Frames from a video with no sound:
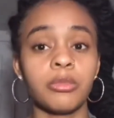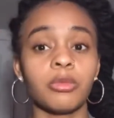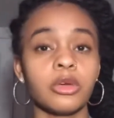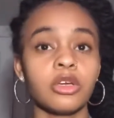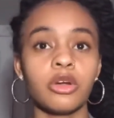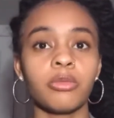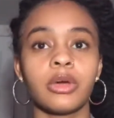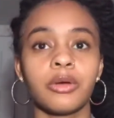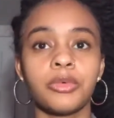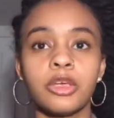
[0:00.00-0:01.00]
But when you're
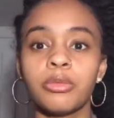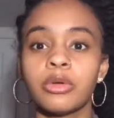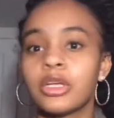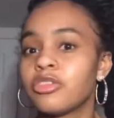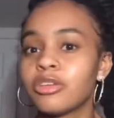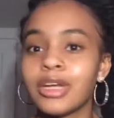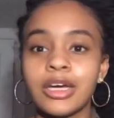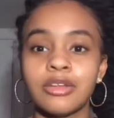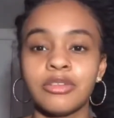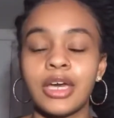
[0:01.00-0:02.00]
around people that you're
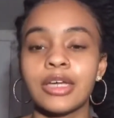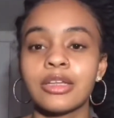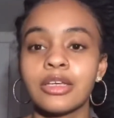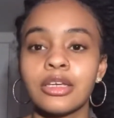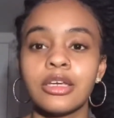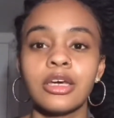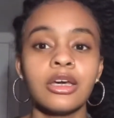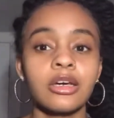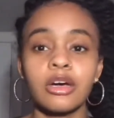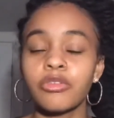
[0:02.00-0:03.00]
not exactly
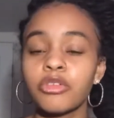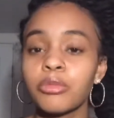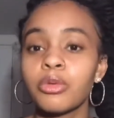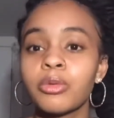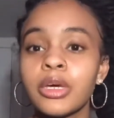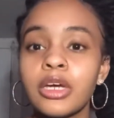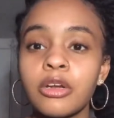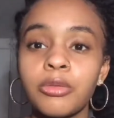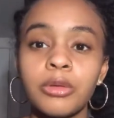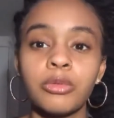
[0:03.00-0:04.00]
comfortable with,
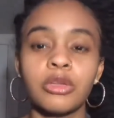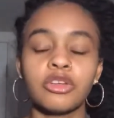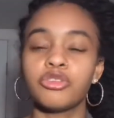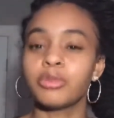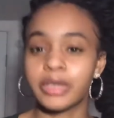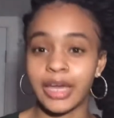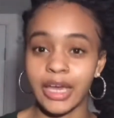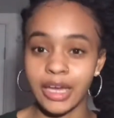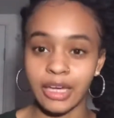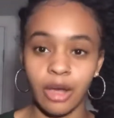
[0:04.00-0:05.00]
or people that you wouldn't
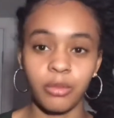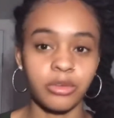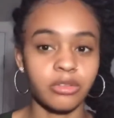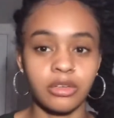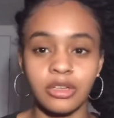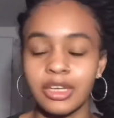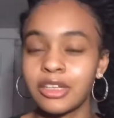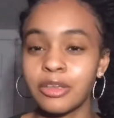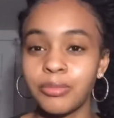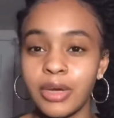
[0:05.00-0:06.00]
hang out with on a
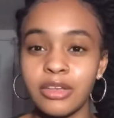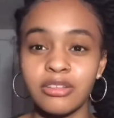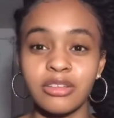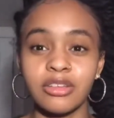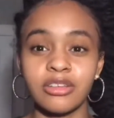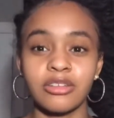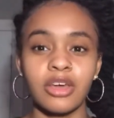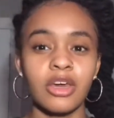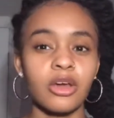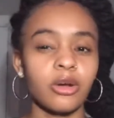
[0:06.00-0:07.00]
daily basis,
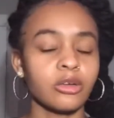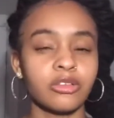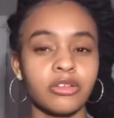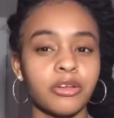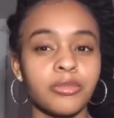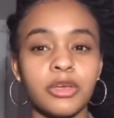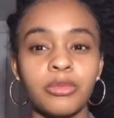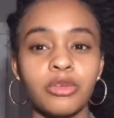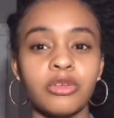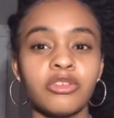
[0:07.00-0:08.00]
or certain
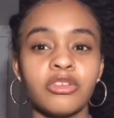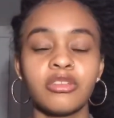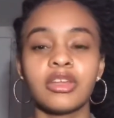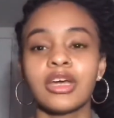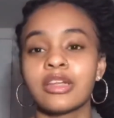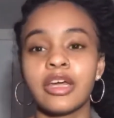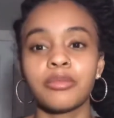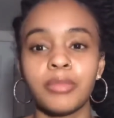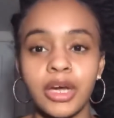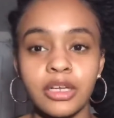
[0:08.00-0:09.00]
people you're just not
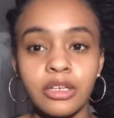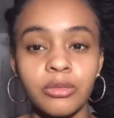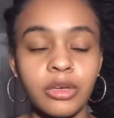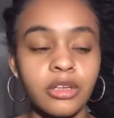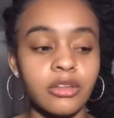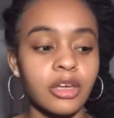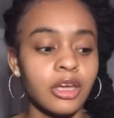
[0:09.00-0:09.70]
like-minded with,